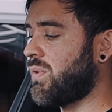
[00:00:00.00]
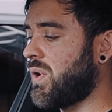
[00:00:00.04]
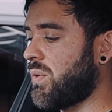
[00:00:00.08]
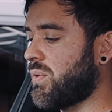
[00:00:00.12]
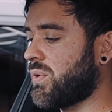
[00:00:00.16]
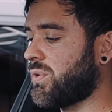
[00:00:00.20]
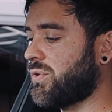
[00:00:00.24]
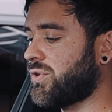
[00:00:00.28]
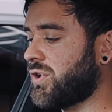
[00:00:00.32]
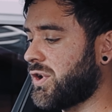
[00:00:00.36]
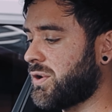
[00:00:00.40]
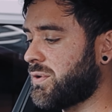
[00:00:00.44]
what
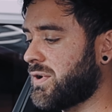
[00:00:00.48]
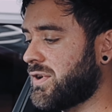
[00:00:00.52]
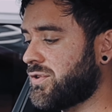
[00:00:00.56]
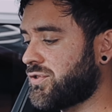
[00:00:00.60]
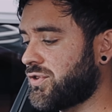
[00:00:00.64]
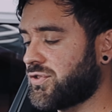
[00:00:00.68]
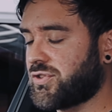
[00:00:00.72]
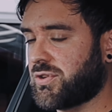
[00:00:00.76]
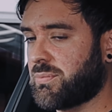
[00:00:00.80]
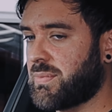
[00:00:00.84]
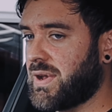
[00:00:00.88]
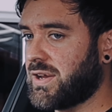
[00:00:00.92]
we will do is,
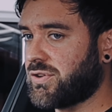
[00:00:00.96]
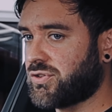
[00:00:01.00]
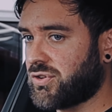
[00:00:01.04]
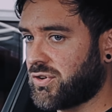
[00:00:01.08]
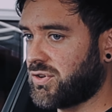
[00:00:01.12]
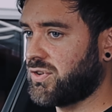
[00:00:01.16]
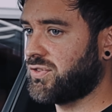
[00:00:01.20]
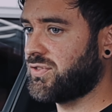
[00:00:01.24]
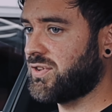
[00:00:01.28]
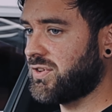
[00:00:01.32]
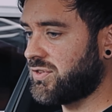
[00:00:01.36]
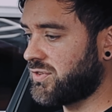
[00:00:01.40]
just to make sure
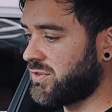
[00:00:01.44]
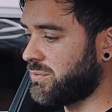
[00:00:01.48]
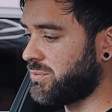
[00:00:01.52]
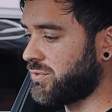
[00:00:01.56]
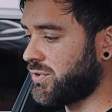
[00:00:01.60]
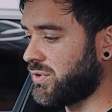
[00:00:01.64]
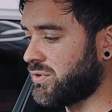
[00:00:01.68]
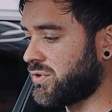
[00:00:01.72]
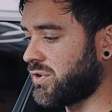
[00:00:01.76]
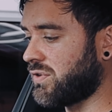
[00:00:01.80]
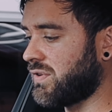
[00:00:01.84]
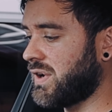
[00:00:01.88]
the system's
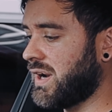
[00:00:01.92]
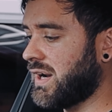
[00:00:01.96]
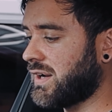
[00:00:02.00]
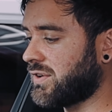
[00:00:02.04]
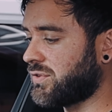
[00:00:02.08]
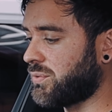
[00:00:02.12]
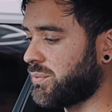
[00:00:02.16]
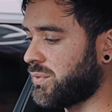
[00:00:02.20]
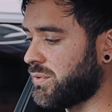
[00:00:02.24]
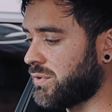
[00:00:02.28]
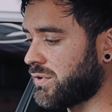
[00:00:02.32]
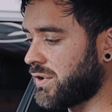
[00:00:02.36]
all
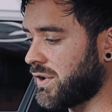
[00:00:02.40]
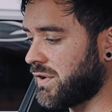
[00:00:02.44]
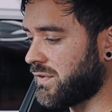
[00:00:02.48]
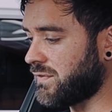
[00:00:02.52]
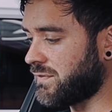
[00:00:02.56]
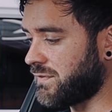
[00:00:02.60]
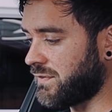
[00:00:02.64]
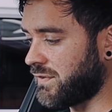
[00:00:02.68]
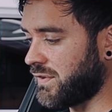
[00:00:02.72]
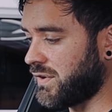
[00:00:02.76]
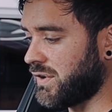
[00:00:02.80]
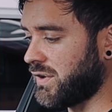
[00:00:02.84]
correct, we will go
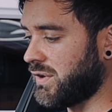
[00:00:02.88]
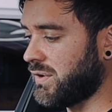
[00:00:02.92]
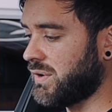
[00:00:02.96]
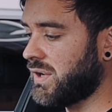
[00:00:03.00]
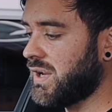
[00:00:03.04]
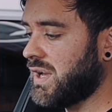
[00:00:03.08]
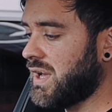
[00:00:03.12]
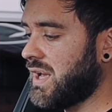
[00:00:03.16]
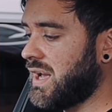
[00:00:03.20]
through